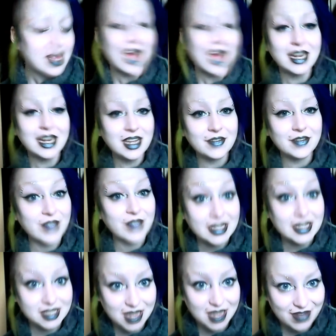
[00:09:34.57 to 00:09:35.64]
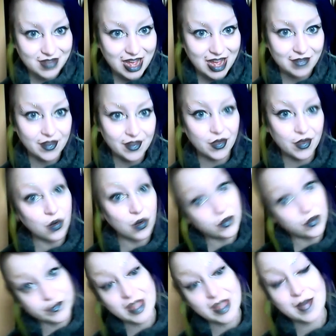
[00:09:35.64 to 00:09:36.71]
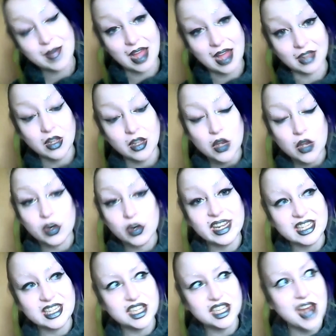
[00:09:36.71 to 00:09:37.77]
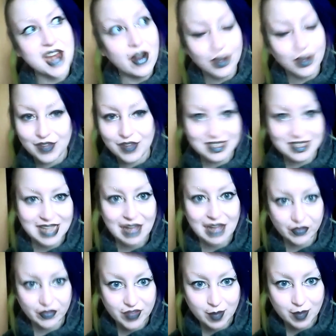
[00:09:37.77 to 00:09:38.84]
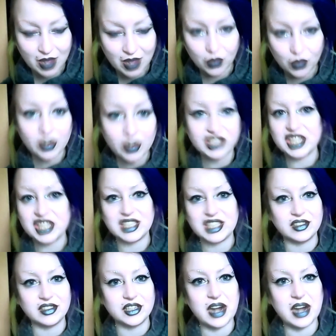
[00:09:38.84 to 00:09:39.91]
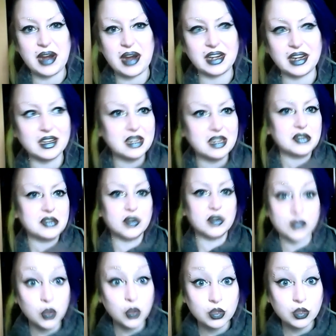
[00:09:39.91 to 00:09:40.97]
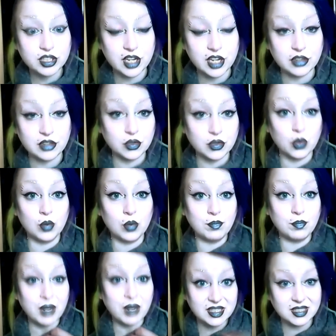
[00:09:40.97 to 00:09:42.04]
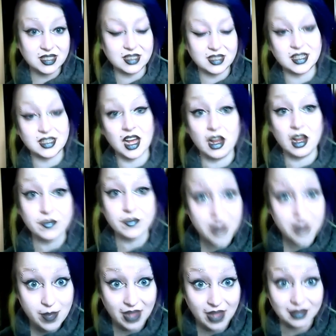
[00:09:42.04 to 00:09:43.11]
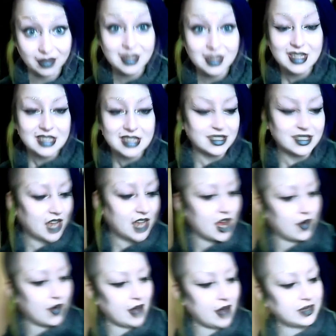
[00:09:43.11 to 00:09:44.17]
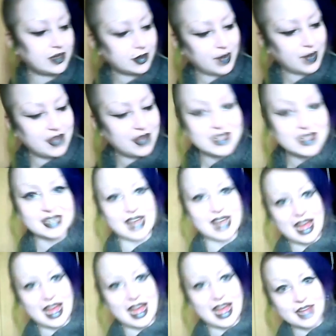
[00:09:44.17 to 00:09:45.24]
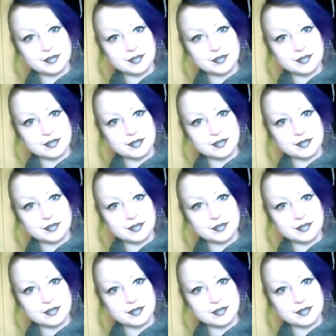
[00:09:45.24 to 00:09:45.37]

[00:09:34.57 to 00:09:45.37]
any faces I have, they're all female, or any generic faces I have are female, or any generic sort of torsos or busts are female. So I was able to buy this guy.